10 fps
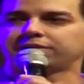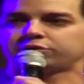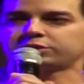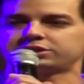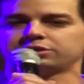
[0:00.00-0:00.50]

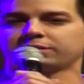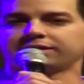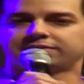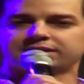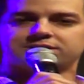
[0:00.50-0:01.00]
this Christian
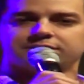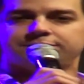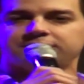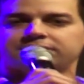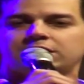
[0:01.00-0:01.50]
organization that
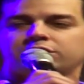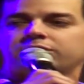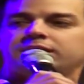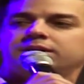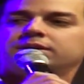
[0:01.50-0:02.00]
feeds the
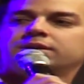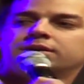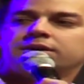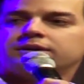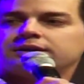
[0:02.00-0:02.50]
hungry.
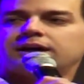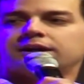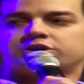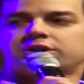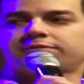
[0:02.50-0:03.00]

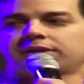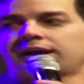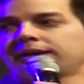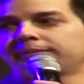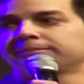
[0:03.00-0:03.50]
Chick-fil-A.